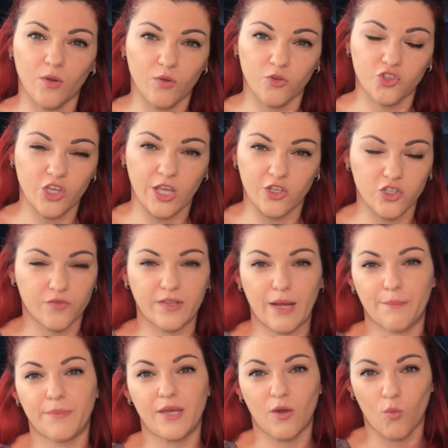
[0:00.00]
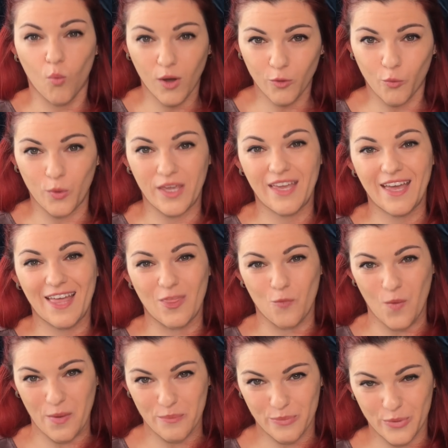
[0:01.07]
change of nappy, 1 wee and
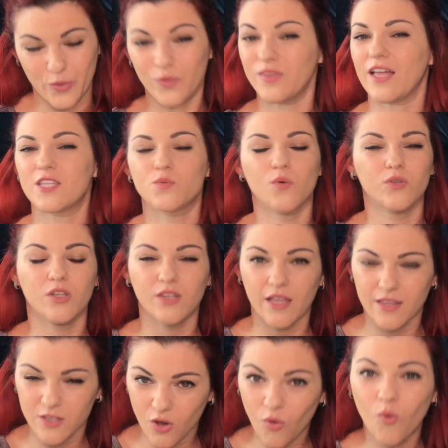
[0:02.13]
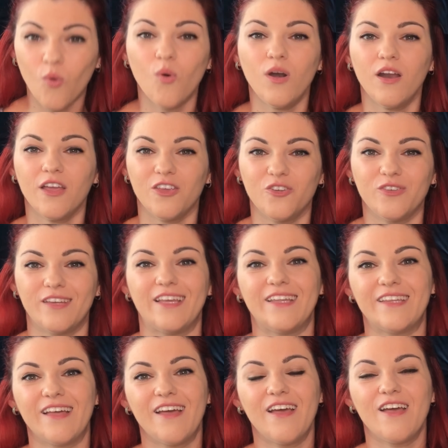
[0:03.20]
1 poo. That's all you
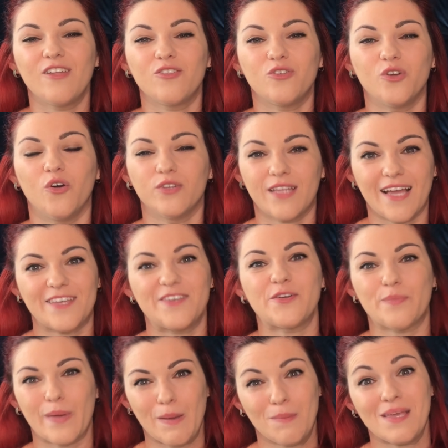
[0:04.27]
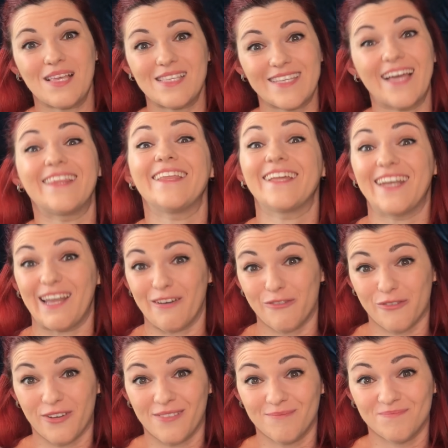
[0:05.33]
need to know that your baby is getting
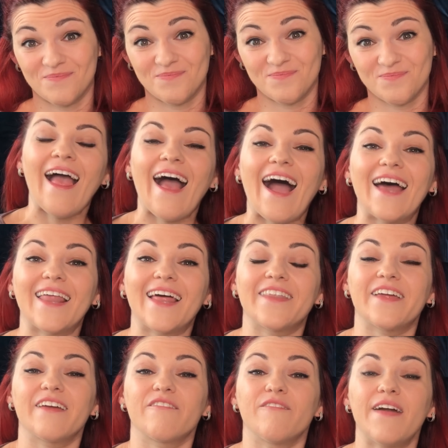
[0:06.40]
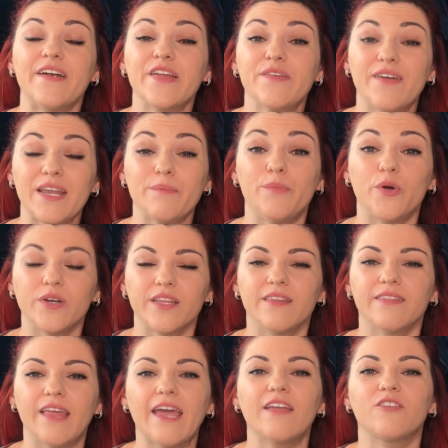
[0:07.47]
enough. Another very, very
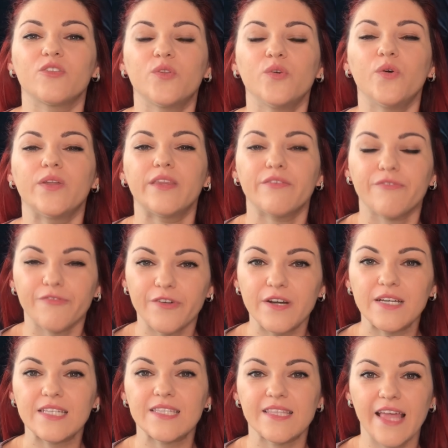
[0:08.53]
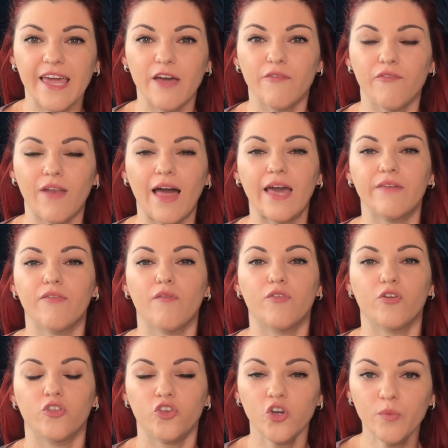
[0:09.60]
important thing to do in the first day of life of
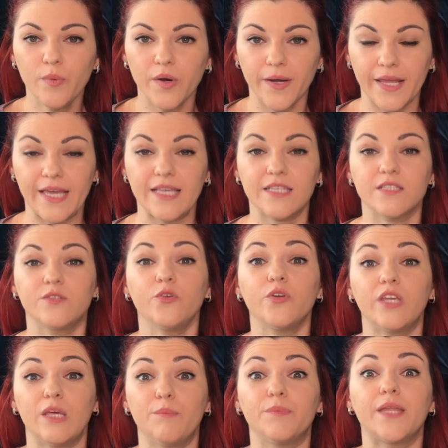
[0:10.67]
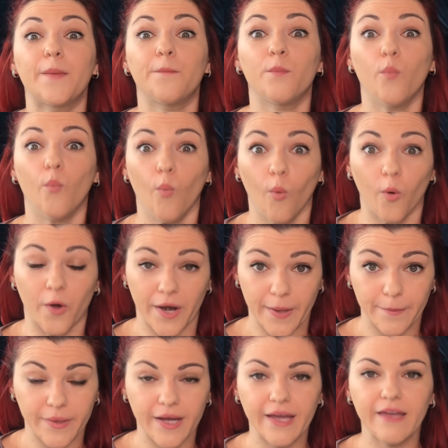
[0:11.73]
a newborn is to keep them
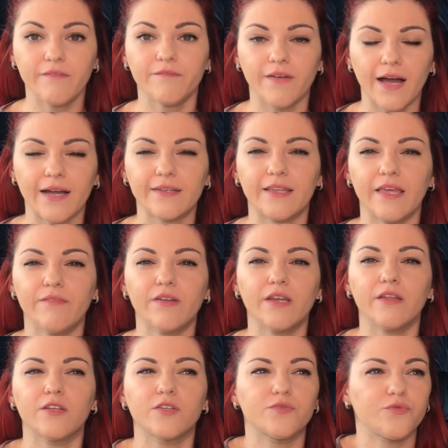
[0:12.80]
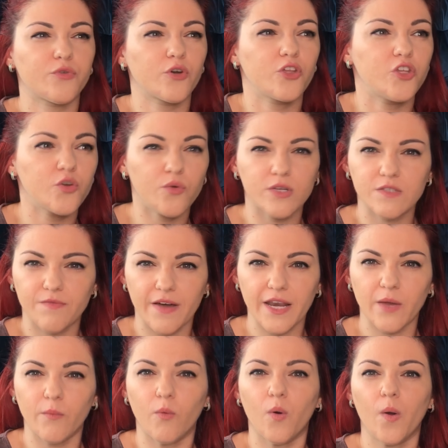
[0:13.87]
warm. In fact, even if for you is
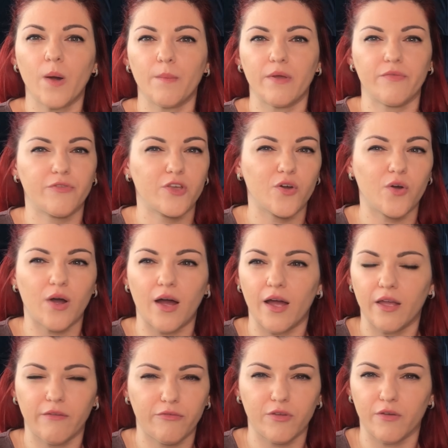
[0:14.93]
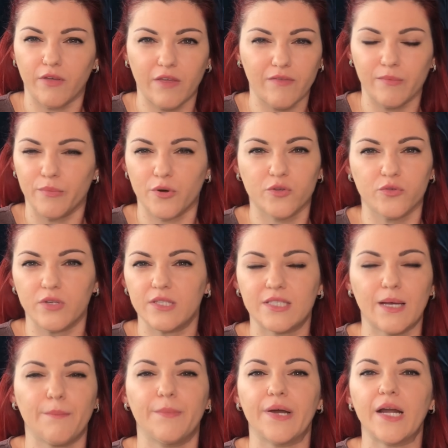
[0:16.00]
very warm, if you're giving birth during
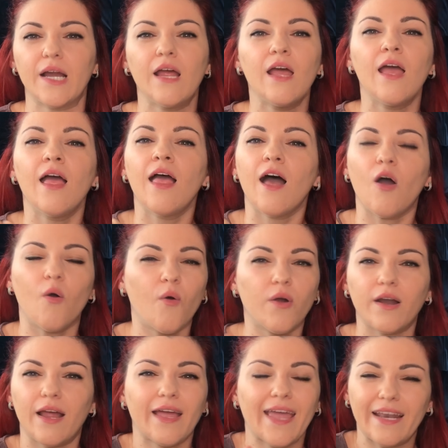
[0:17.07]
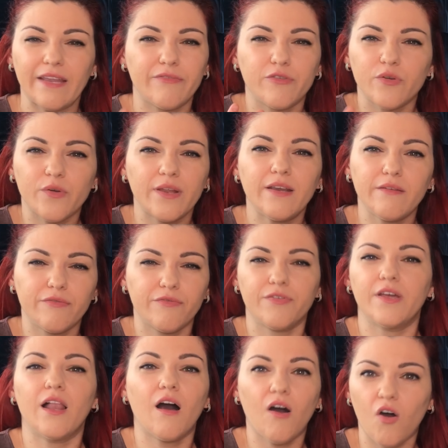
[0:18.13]
summer, or again, if you really
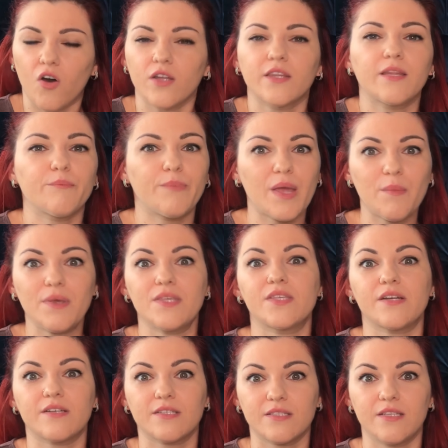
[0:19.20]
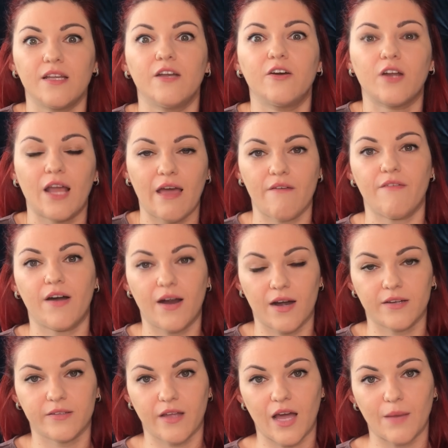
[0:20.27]
feel hot, babies are still gonna have a
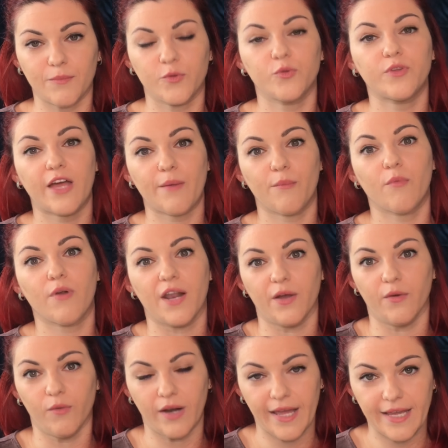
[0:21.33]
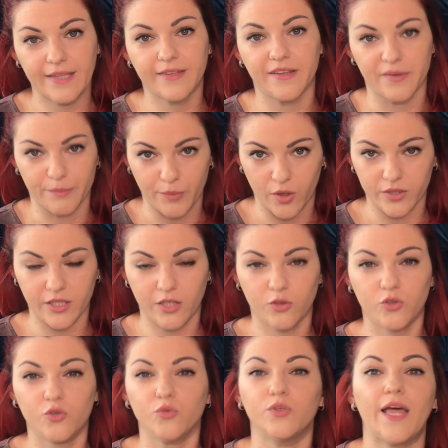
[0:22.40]
hard time to thermoregulate their body
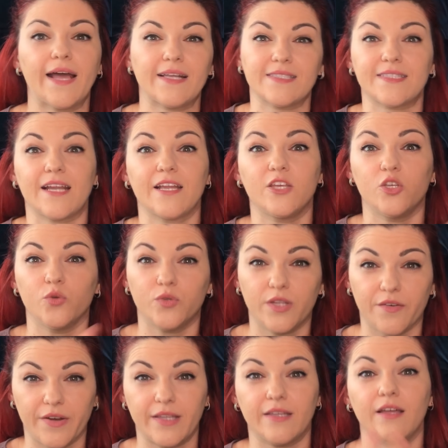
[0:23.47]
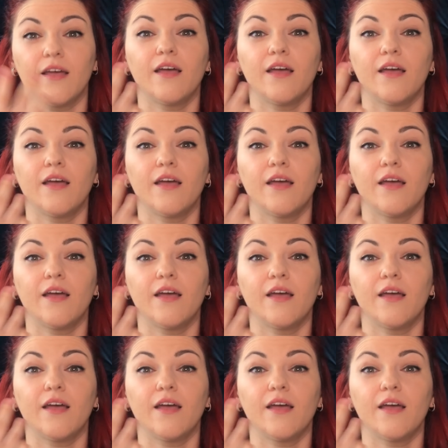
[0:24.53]
to the extrauterine